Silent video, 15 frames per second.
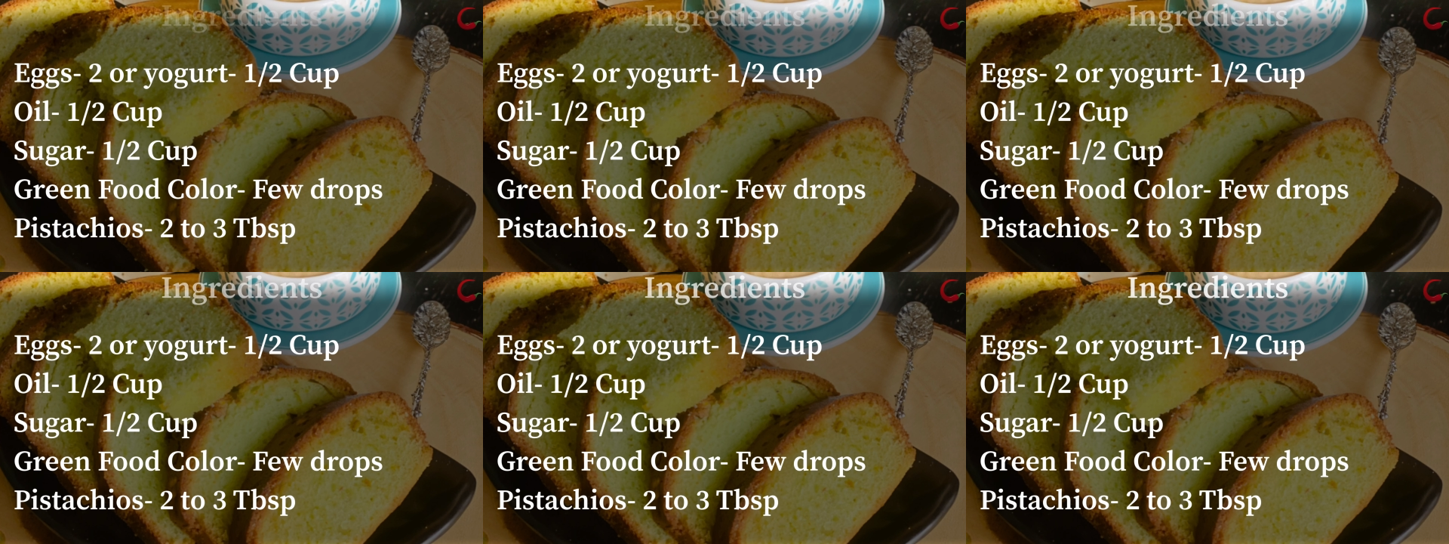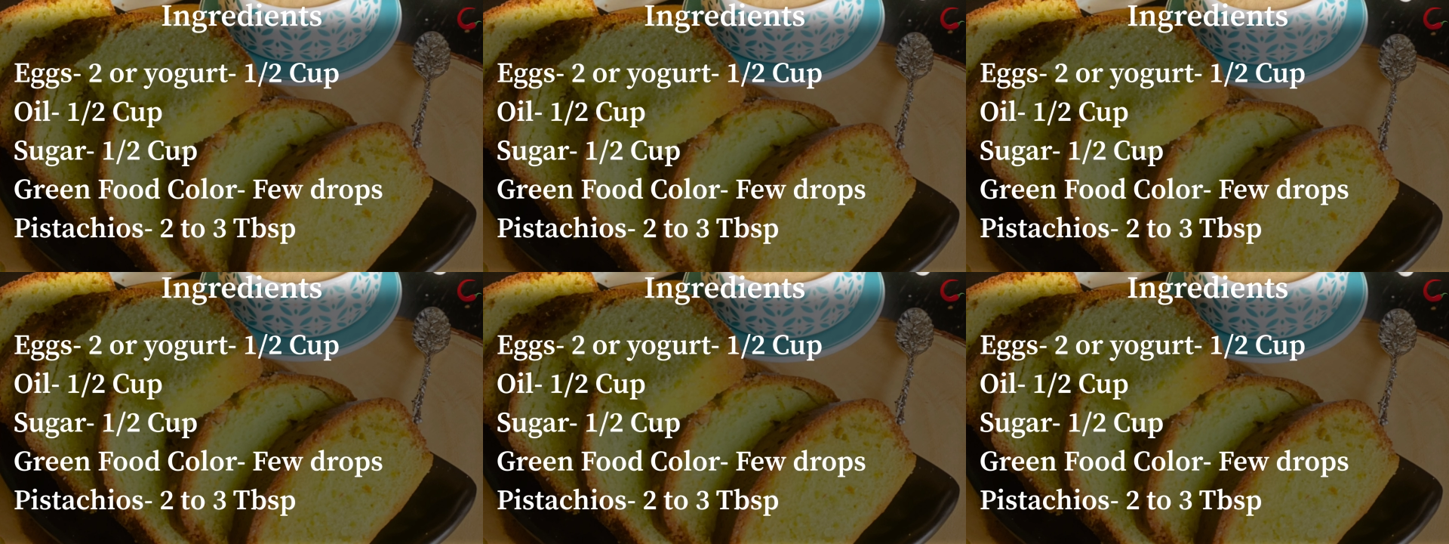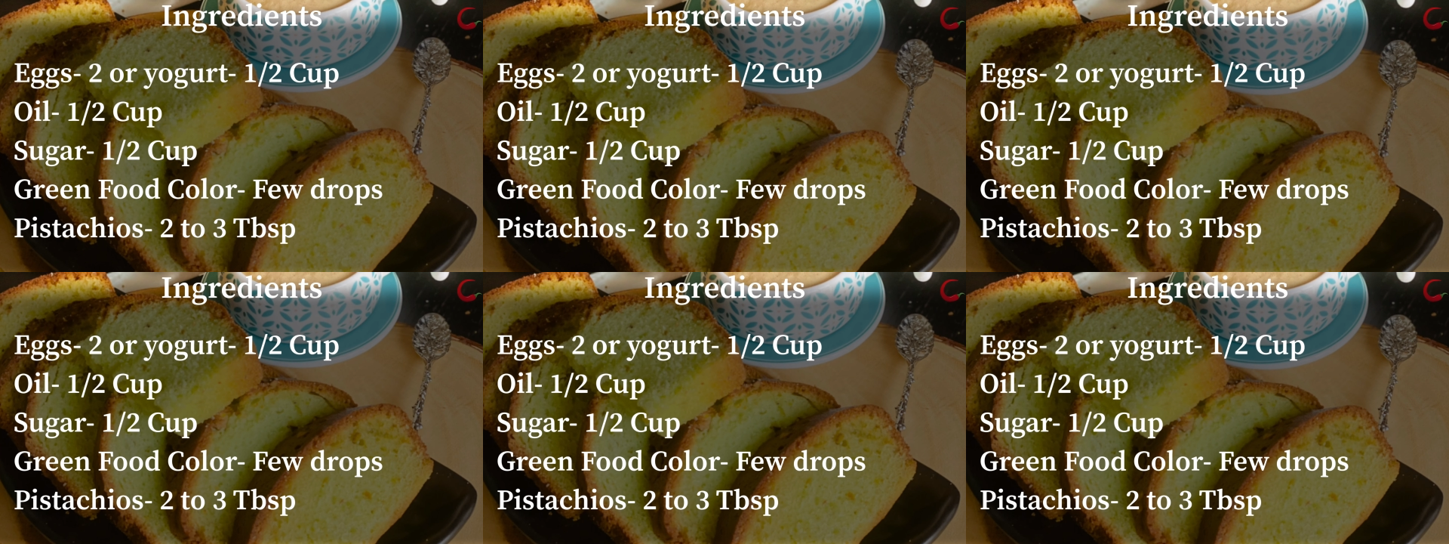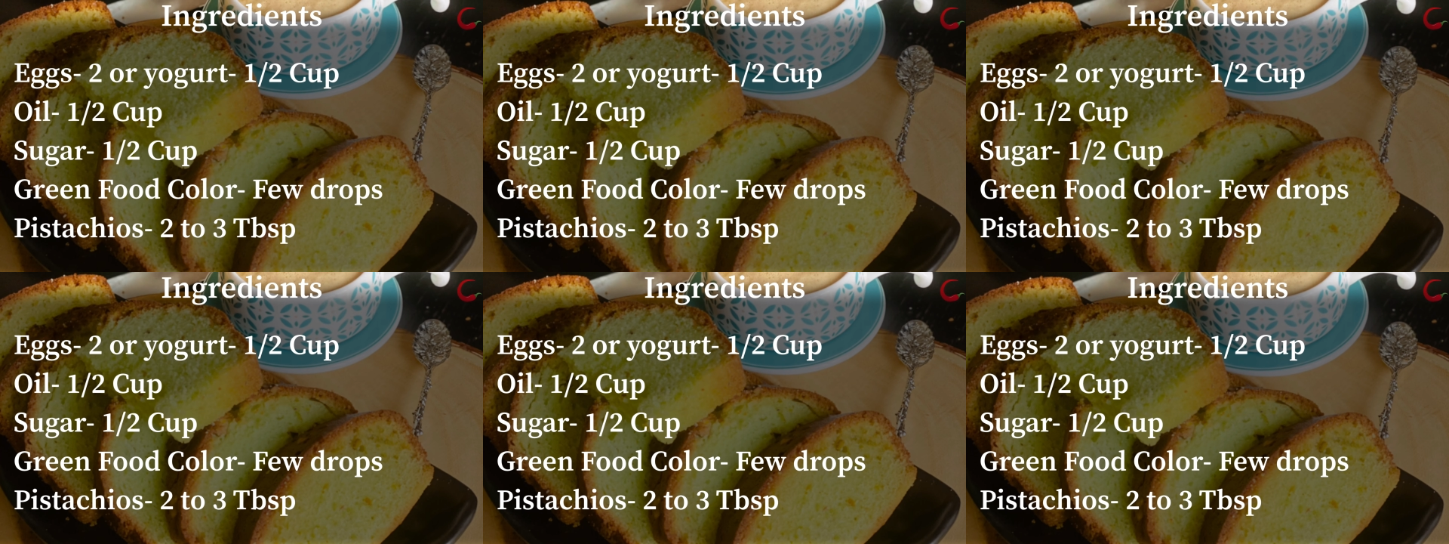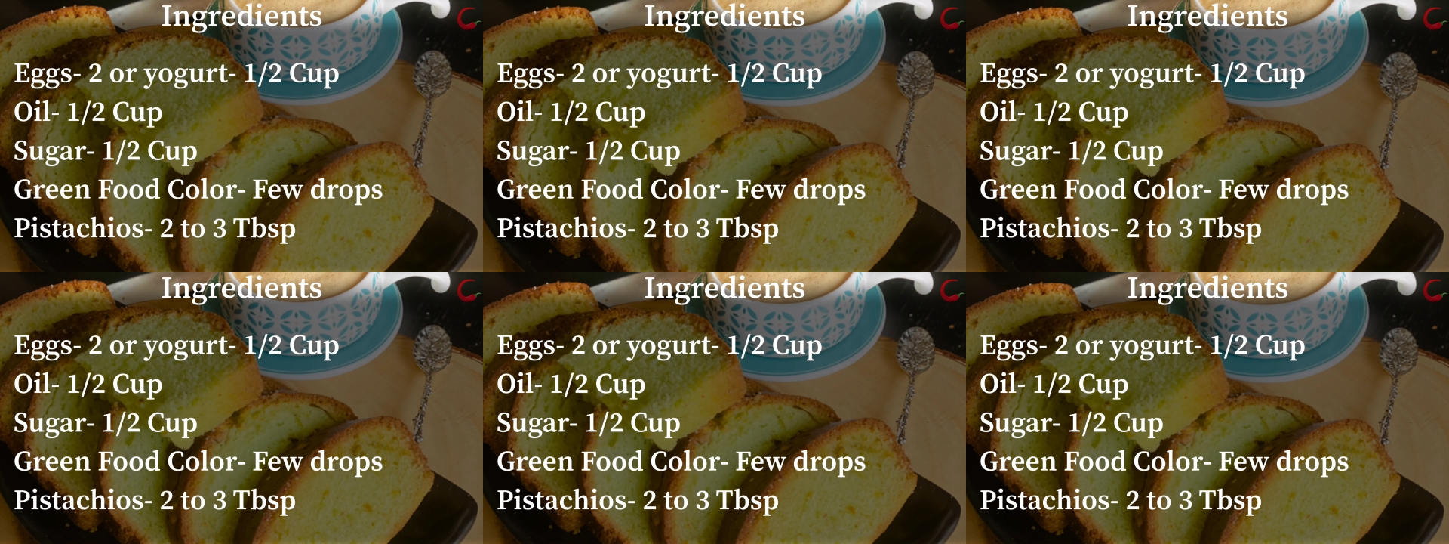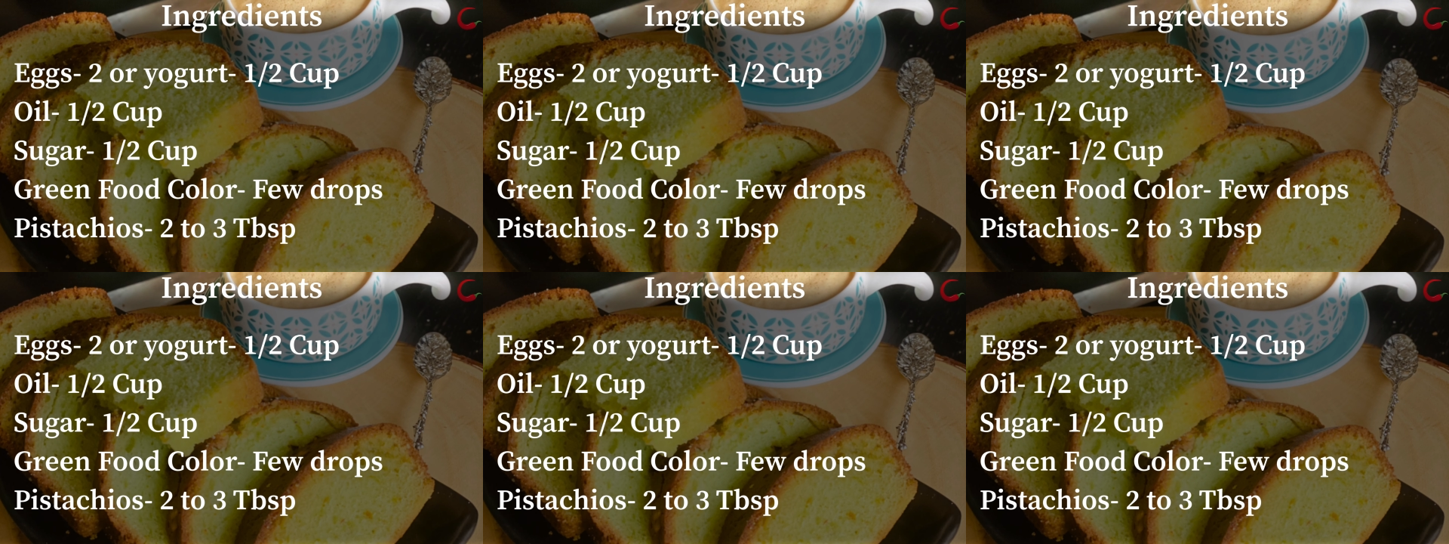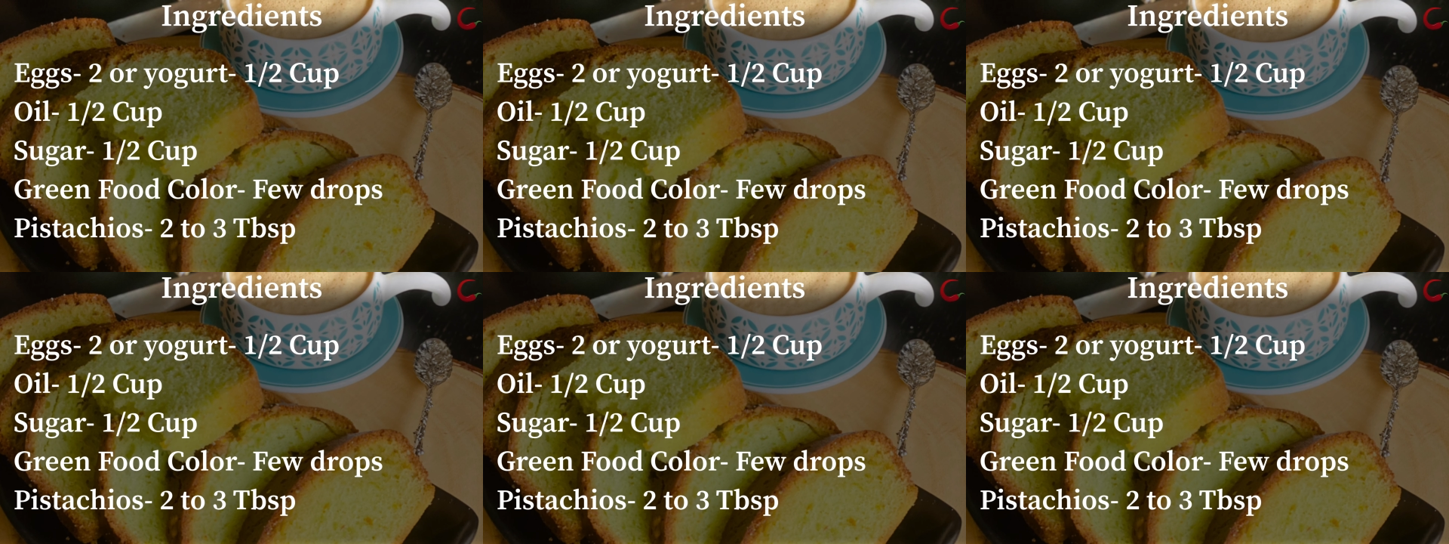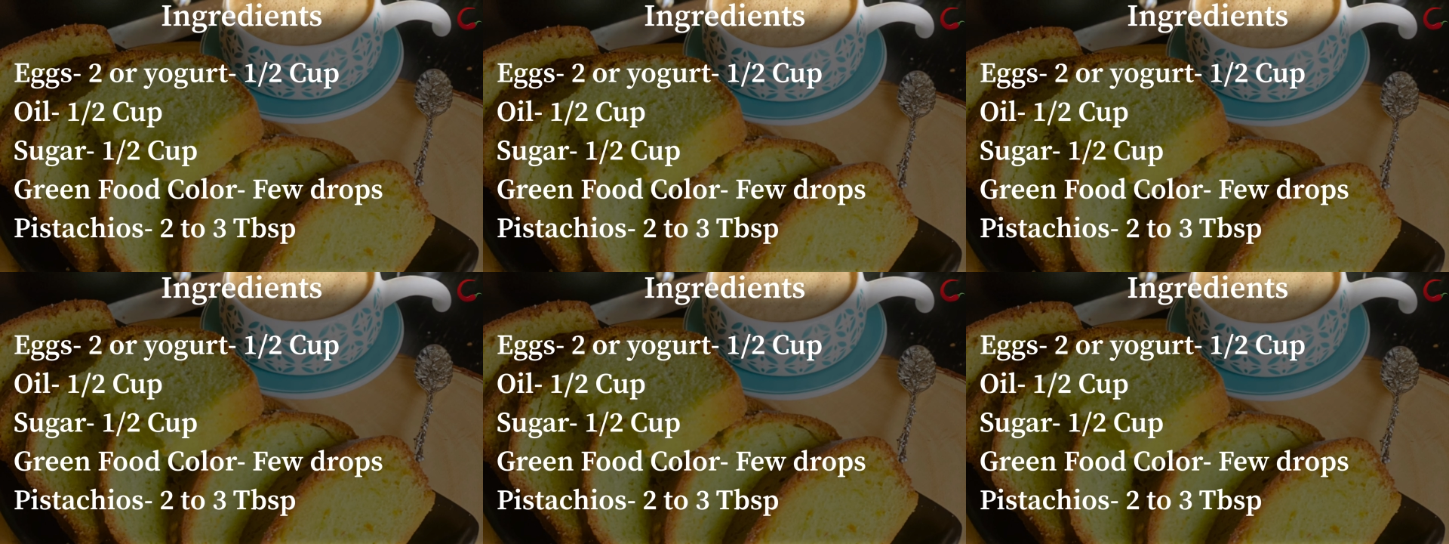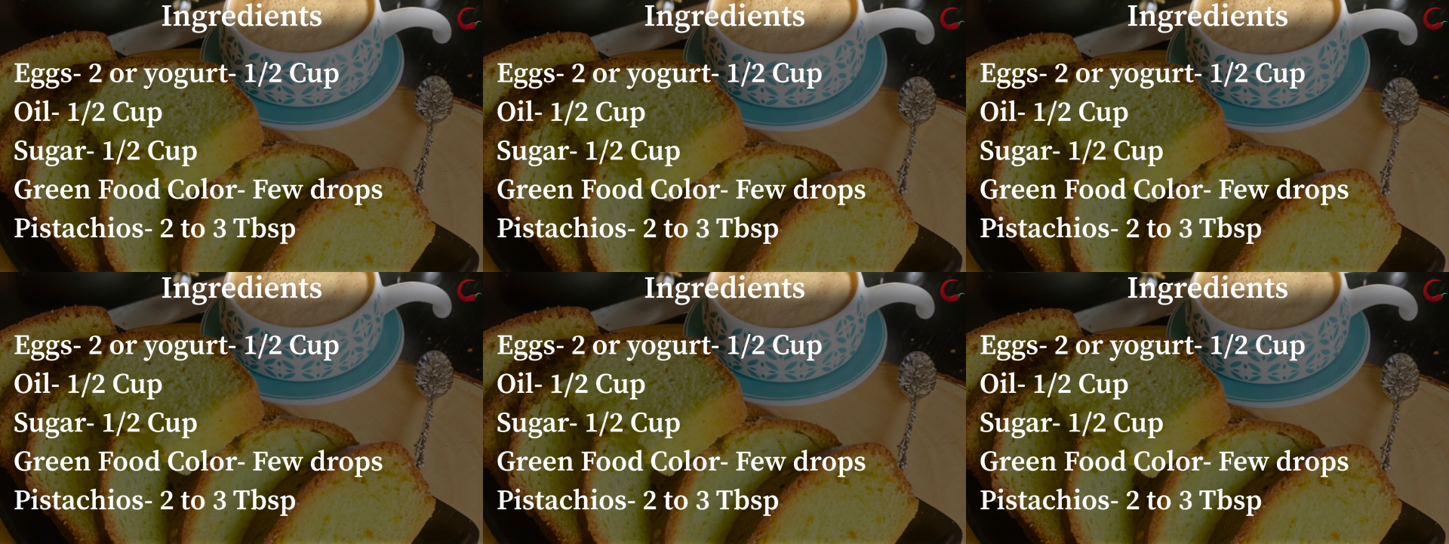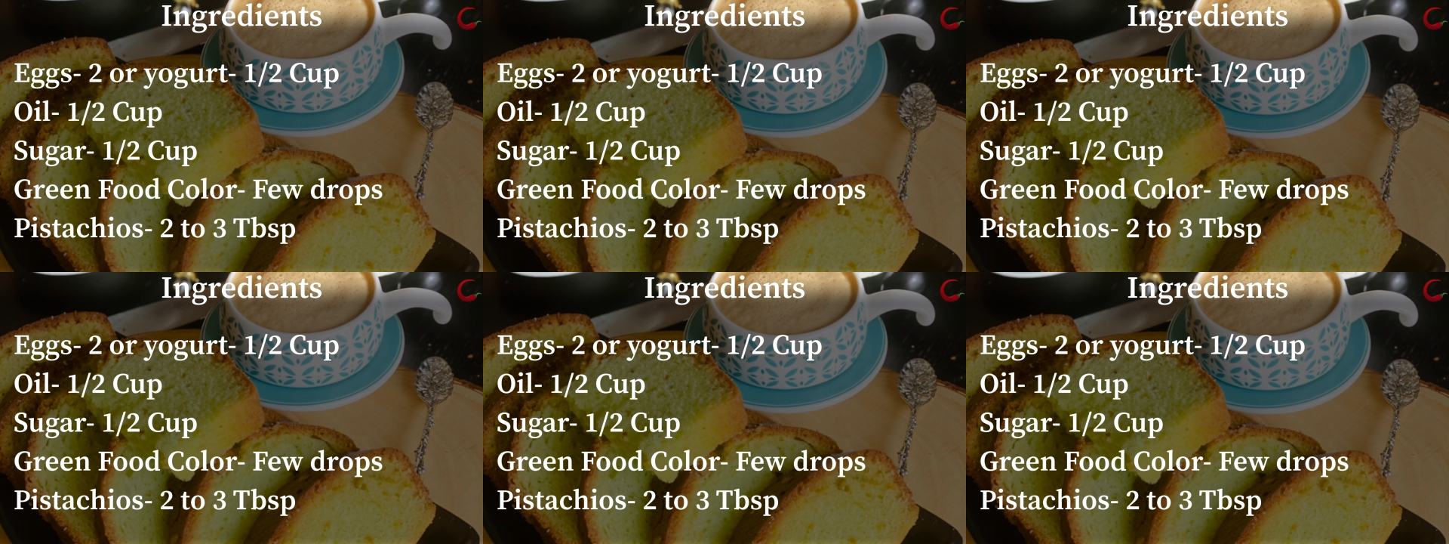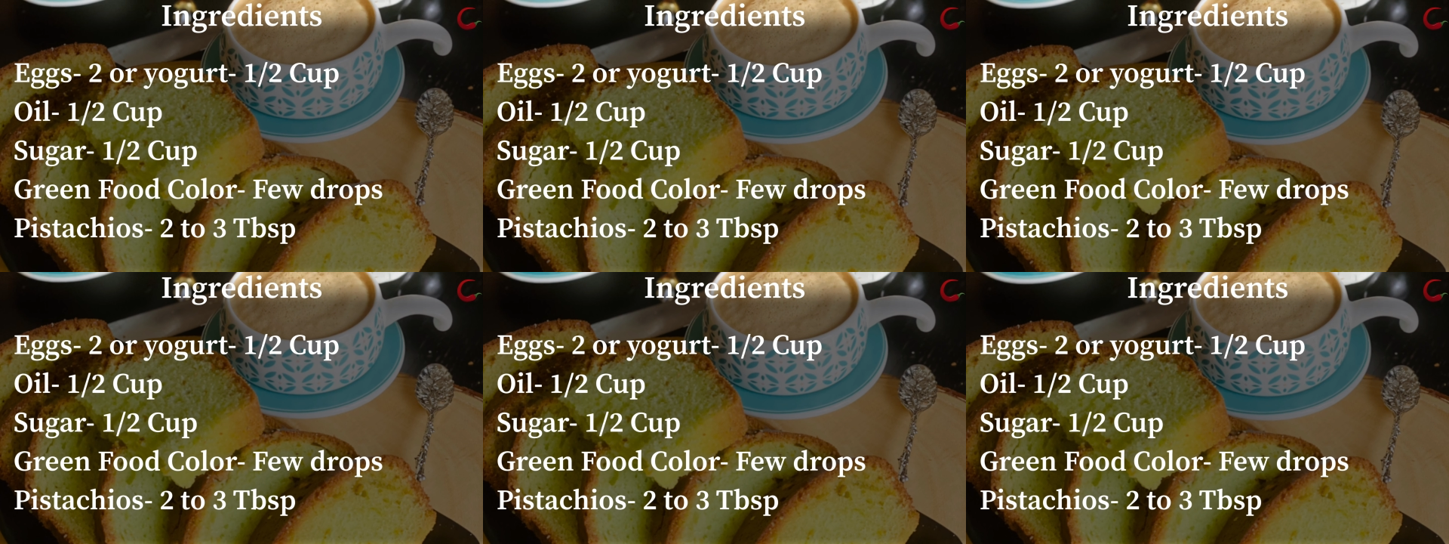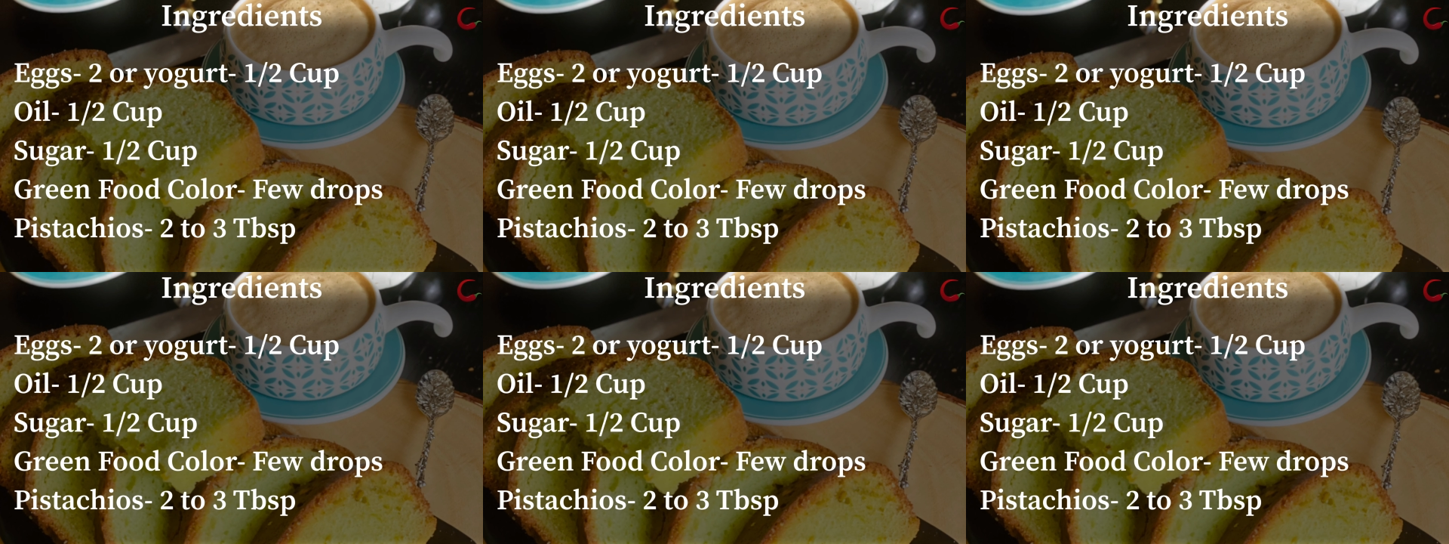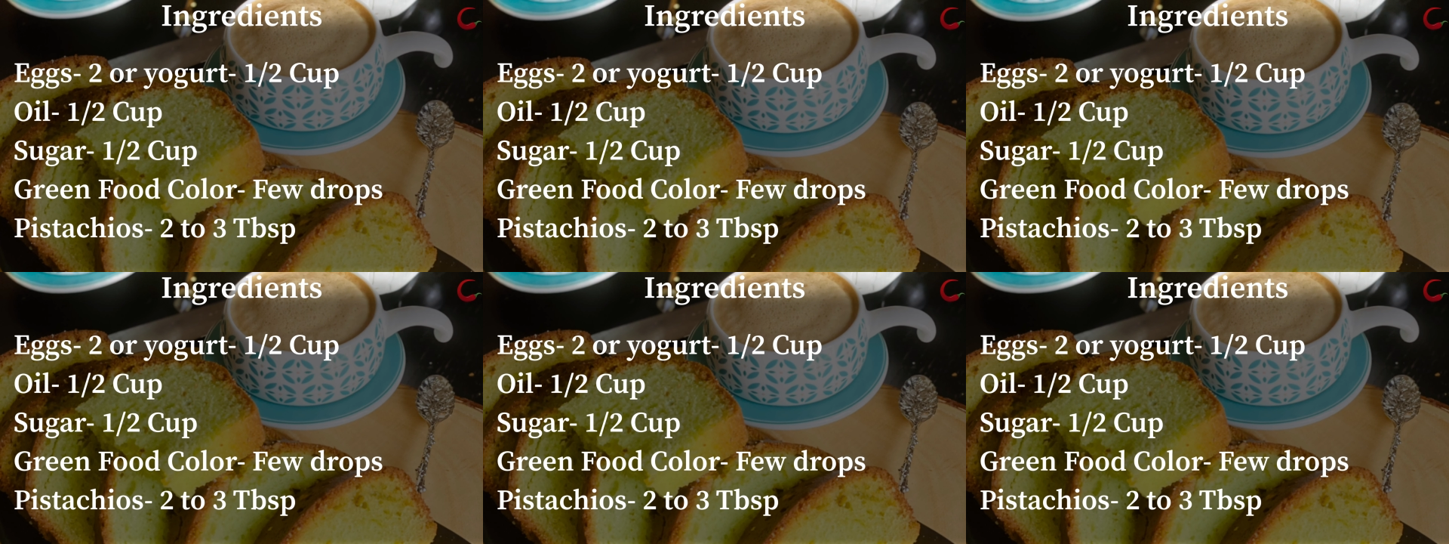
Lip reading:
No face is visible, so there are no lips to read.